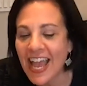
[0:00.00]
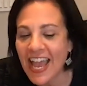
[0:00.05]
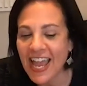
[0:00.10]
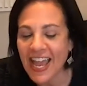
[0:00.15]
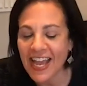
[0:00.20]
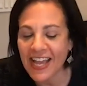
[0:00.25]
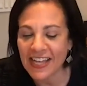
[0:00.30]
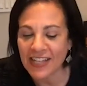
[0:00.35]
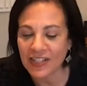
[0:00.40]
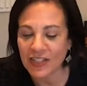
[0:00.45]

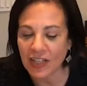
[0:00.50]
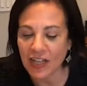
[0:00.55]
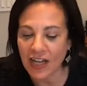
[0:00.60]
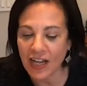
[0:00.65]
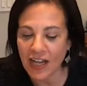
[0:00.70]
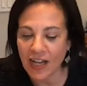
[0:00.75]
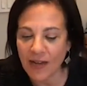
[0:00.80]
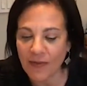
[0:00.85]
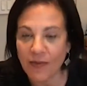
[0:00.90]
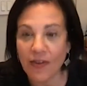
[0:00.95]
And
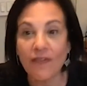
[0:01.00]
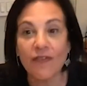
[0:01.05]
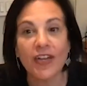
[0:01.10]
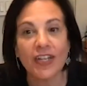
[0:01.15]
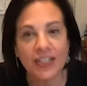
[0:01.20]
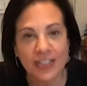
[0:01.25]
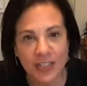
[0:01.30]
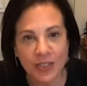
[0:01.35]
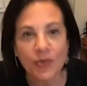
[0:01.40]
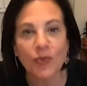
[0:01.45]

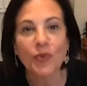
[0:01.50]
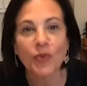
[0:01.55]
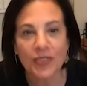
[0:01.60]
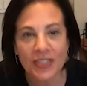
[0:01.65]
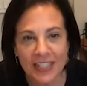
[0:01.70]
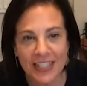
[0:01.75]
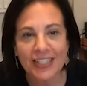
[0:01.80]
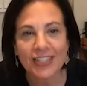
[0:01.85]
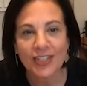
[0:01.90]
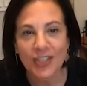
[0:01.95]
eventually we will
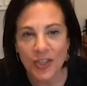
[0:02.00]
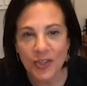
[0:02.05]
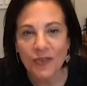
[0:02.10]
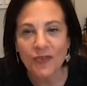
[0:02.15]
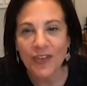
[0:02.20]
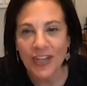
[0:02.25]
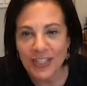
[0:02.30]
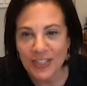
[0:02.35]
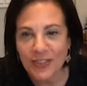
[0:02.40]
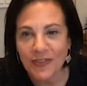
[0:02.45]
see each other
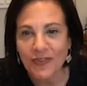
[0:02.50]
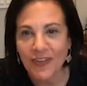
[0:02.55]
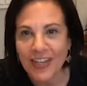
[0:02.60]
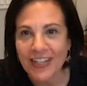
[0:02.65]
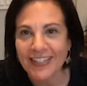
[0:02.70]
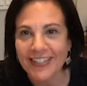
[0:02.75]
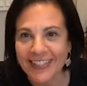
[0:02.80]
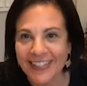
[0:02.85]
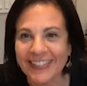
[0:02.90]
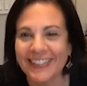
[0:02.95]
face to
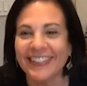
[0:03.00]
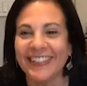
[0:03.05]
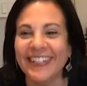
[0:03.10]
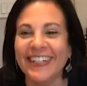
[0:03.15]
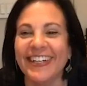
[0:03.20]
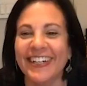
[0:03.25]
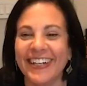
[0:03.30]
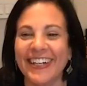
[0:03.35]
face. All